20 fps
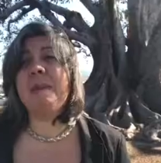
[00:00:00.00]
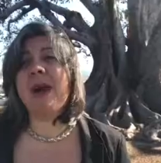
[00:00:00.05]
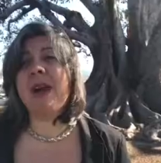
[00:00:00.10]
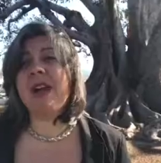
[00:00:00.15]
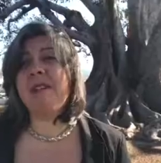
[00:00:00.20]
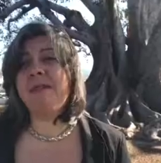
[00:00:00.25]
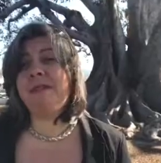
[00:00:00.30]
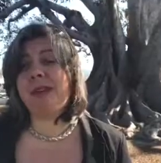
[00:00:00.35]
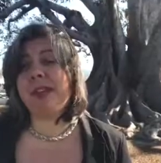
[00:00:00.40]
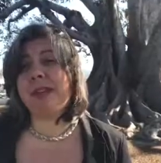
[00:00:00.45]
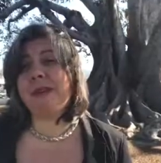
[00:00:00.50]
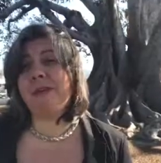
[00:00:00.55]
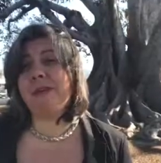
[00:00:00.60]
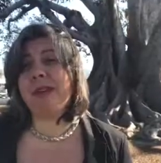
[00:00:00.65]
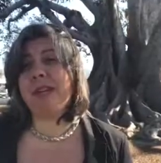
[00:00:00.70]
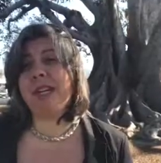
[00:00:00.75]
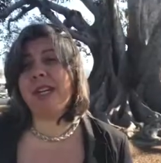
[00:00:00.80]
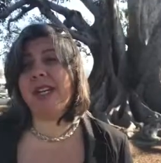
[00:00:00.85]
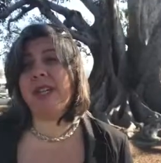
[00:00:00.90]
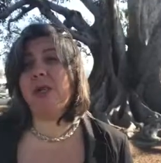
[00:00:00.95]
my
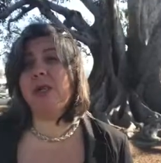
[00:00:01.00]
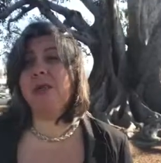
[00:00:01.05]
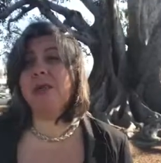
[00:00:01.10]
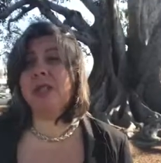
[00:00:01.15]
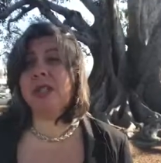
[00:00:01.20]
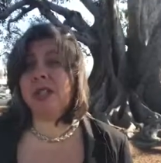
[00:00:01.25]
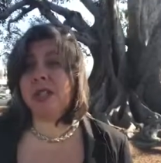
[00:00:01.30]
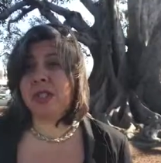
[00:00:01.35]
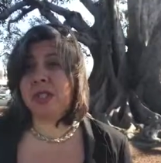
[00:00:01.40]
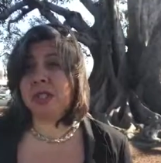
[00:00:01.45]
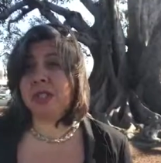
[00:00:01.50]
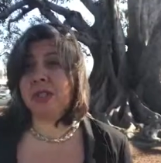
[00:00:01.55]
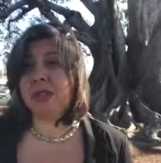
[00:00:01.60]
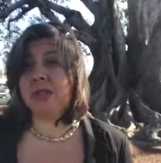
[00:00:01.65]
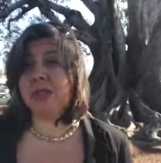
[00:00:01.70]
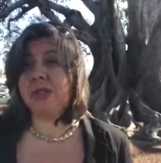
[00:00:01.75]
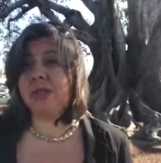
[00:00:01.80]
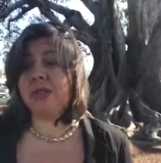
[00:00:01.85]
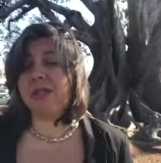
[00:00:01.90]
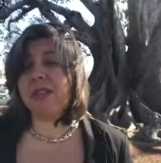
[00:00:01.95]
family will
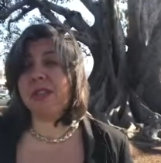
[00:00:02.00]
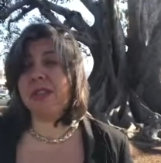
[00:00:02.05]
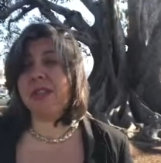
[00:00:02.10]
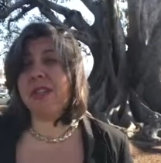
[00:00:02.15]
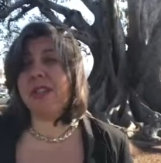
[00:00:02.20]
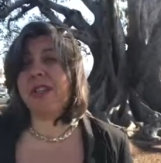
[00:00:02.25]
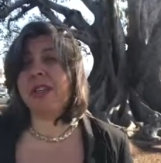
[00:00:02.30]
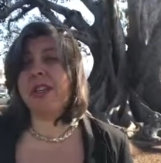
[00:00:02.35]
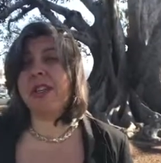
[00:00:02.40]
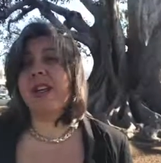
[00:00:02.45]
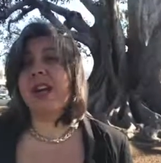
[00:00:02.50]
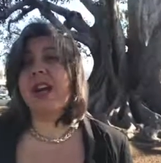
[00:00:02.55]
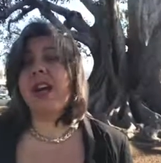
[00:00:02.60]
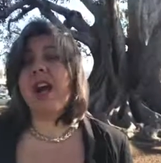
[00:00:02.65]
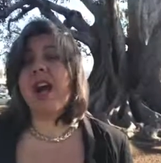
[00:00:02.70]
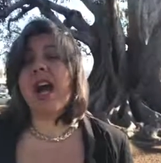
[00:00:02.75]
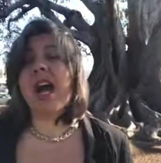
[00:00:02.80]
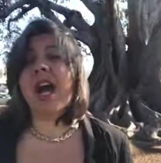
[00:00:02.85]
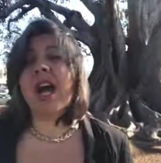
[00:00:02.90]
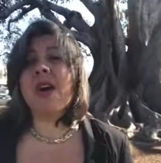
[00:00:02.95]
serve
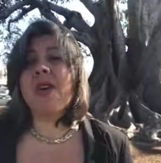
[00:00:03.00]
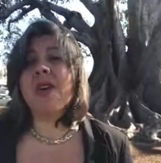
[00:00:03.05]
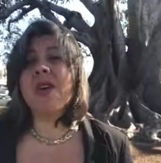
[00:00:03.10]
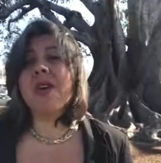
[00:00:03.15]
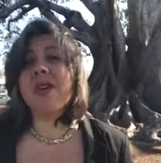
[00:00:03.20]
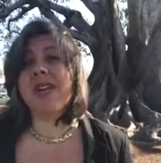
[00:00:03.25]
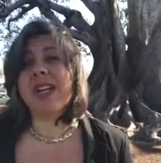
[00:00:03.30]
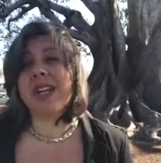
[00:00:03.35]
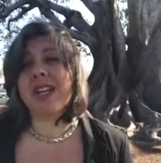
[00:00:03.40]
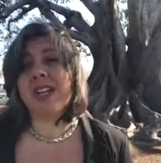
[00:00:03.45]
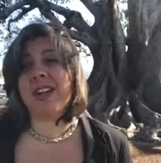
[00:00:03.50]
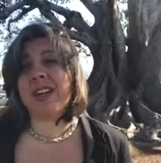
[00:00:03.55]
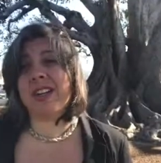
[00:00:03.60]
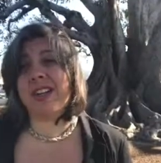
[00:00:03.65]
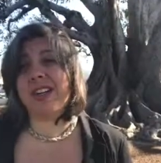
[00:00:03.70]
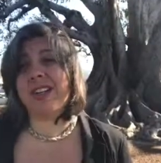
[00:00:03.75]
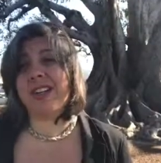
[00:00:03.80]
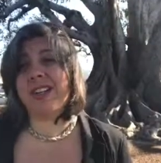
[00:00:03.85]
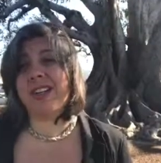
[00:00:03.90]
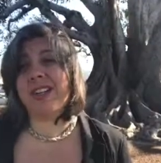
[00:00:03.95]
our great
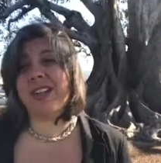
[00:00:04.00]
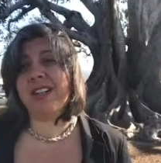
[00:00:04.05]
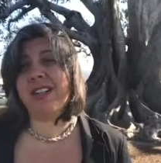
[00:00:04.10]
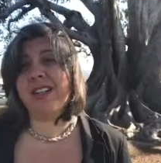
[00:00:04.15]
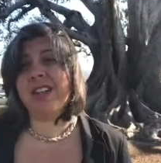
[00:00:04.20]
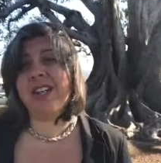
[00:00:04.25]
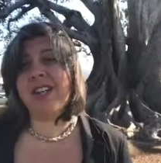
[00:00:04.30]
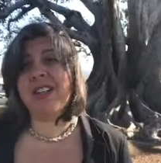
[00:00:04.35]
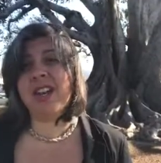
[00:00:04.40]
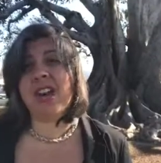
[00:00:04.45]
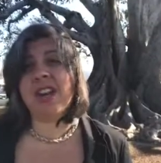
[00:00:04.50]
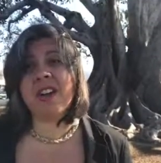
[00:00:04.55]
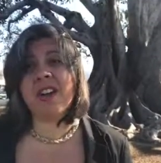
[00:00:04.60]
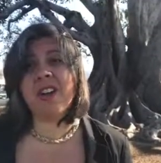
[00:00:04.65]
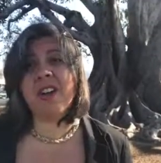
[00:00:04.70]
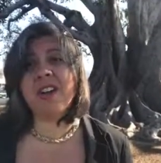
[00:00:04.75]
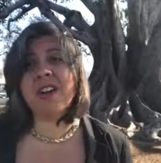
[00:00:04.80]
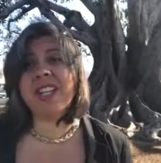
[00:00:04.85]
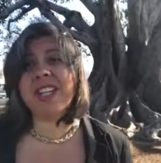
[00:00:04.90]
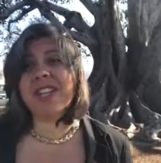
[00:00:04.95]
God. Not
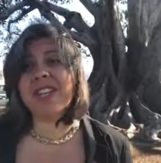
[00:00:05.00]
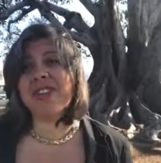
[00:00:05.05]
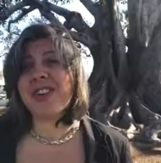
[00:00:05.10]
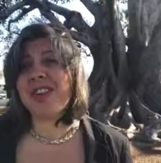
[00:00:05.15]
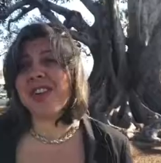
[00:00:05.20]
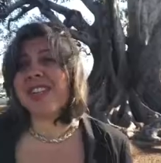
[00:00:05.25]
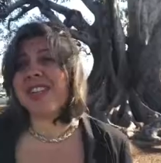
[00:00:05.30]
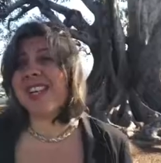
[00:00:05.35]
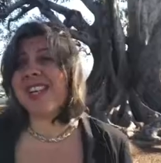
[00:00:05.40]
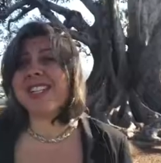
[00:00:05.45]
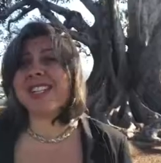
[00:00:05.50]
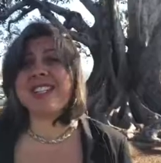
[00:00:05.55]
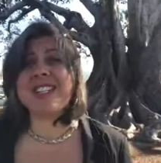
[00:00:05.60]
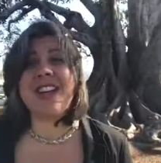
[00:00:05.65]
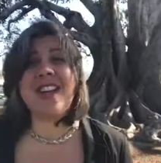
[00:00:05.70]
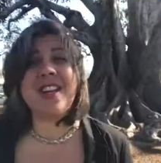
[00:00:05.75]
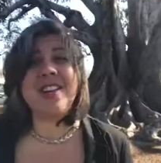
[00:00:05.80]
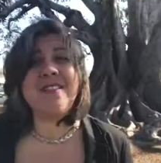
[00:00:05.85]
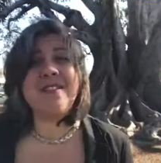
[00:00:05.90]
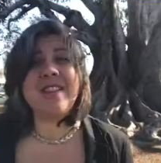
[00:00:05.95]
our electronics,
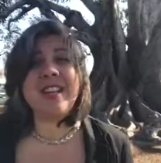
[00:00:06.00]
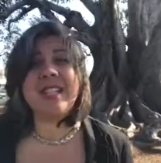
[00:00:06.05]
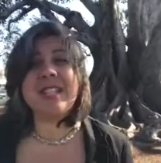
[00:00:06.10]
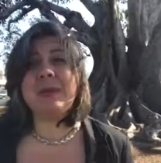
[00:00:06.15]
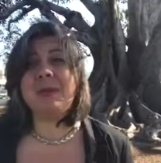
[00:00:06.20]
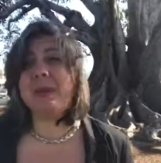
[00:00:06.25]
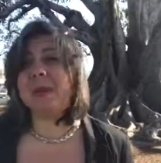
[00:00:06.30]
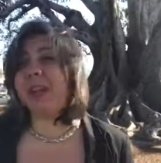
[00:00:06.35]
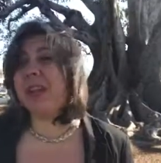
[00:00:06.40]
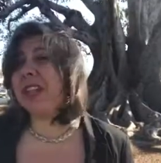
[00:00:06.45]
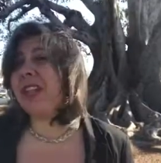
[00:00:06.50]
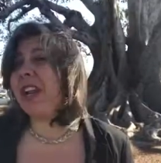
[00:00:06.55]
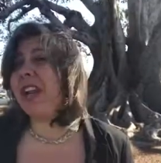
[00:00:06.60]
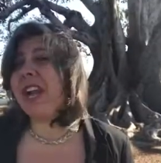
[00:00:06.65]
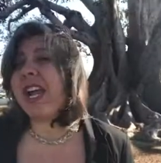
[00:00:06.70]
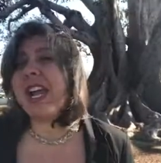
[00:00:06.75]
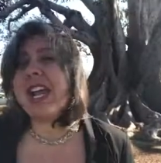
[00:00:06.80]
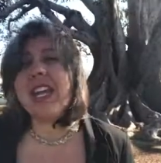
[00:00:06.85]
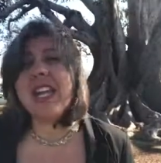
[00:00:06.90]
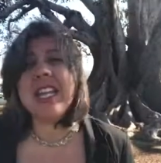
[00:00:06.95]
not Facebook,
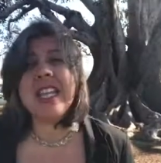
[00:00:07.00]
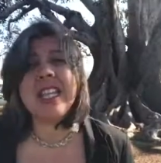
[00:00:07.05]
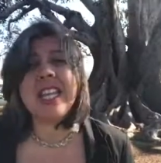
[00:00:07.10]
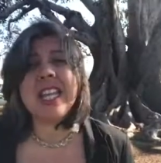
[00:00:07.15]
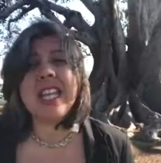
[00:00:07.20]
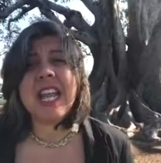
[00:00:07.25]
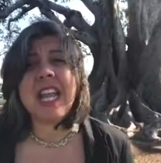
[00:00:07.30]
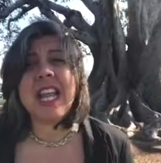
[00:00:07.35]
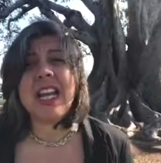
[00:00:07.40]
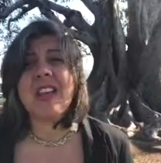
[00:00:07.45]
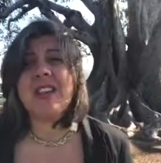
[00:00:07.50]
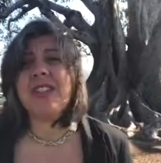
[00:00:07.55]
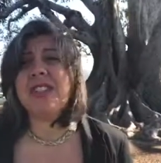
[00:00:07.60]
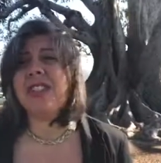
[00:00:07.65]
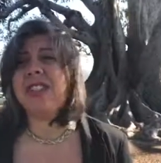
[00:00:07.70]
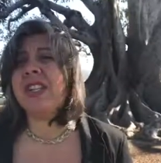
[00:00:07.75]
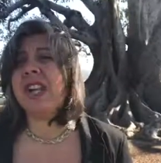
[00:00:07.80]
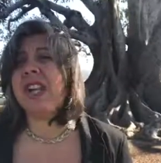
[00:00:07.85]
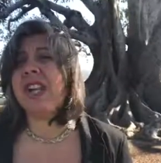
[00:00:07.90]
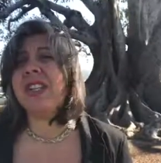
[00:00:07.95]
not anything
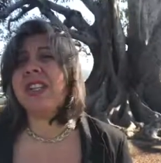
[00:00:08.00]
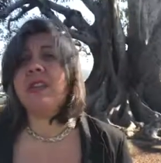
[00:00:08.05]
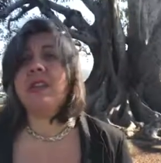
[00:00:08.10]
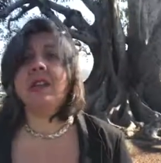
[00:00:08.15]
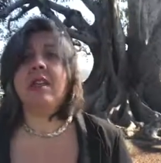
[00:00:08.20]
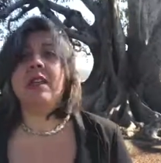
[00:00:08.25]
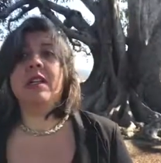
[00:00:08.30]
else, not